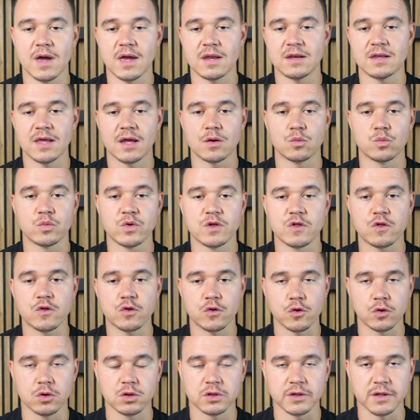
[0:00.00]
and then we
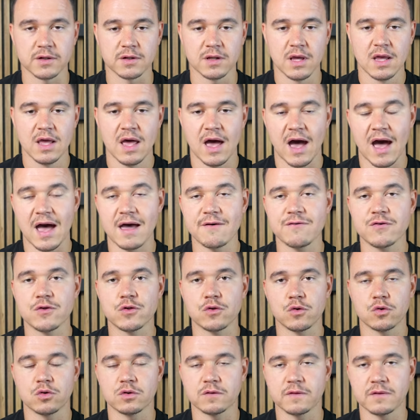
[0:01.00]
sold it. I've
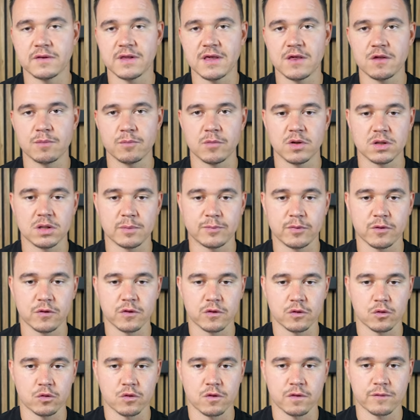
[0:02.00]
sold these multiple
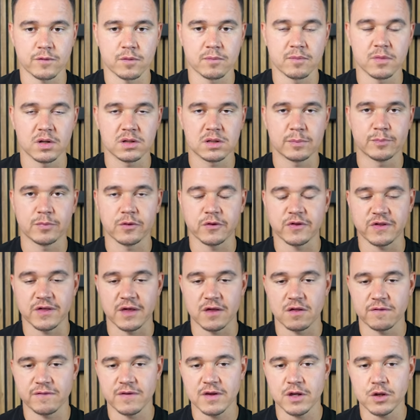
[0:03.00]
stores for multiple
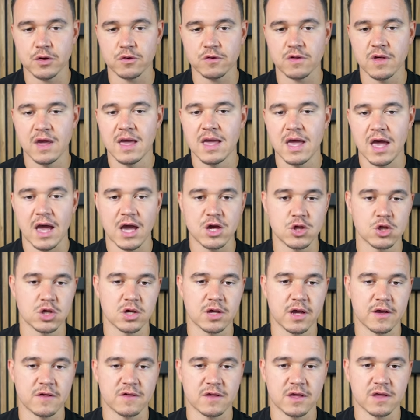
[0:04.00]
six figures. As you
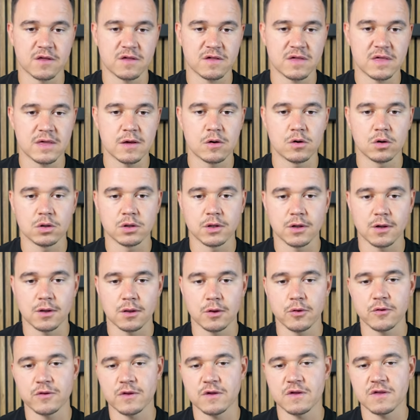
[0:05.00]
guys can see, all the
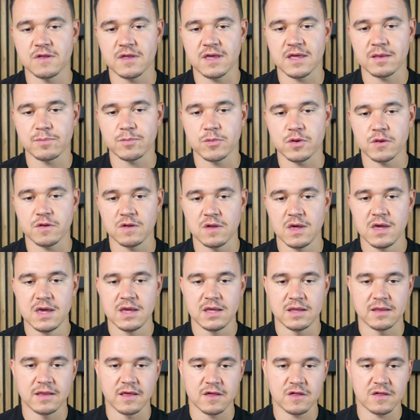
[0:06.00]
closing statements.
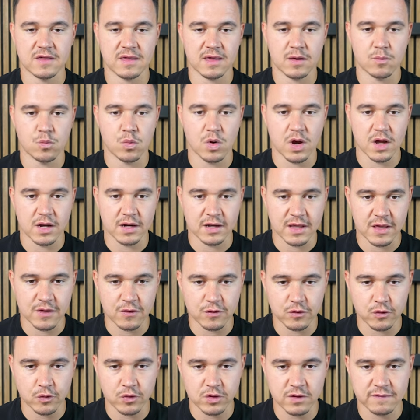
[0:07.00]
This one is
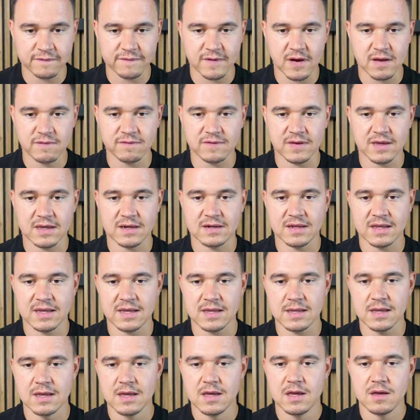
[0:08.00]
35K
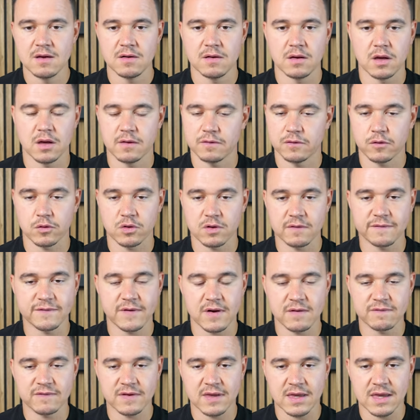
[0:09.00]
day,
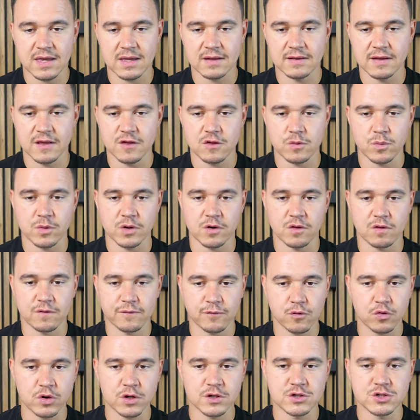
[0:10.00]
35K. This one is
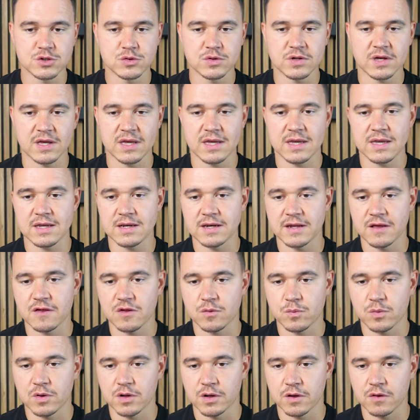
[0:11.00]
42K.
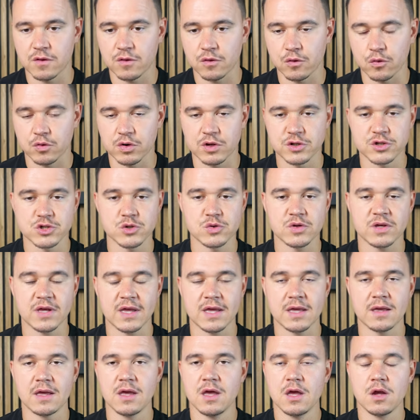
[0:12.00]
This one is
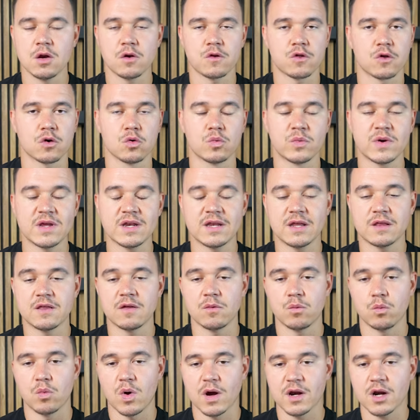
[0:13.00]
32K. So we did
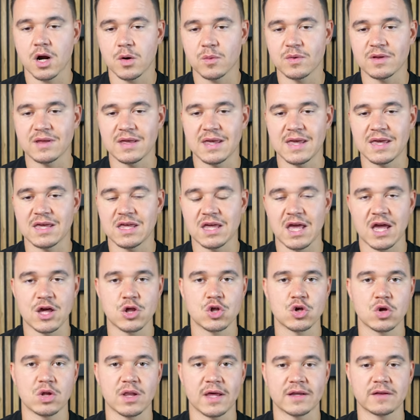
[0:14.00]
100K cash
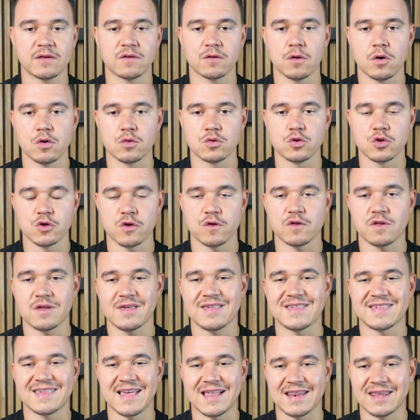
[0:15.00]
collected on just
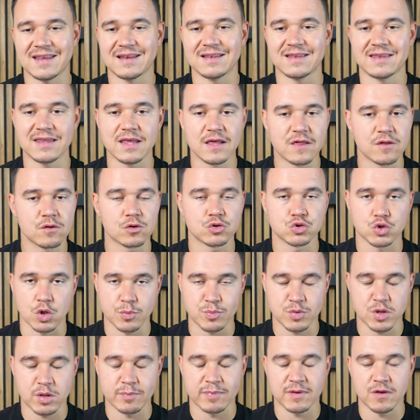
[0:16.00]
selling these
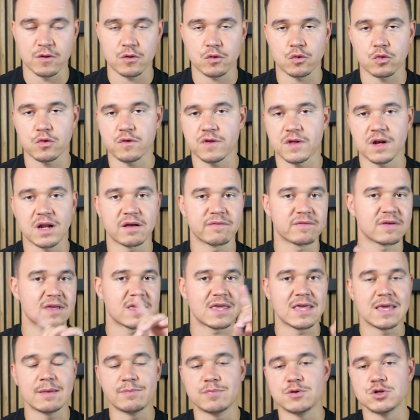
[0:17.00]
dropshipping stores, and I've
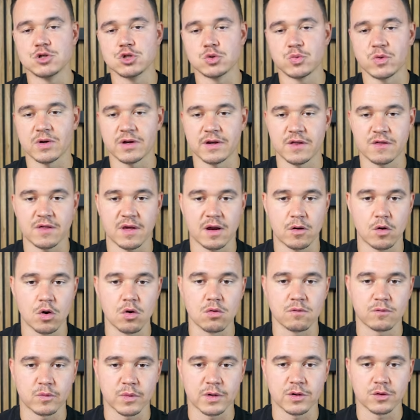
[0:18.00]
keep doing this
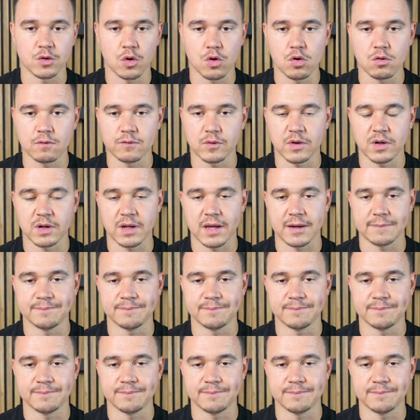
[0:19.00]
over and over again.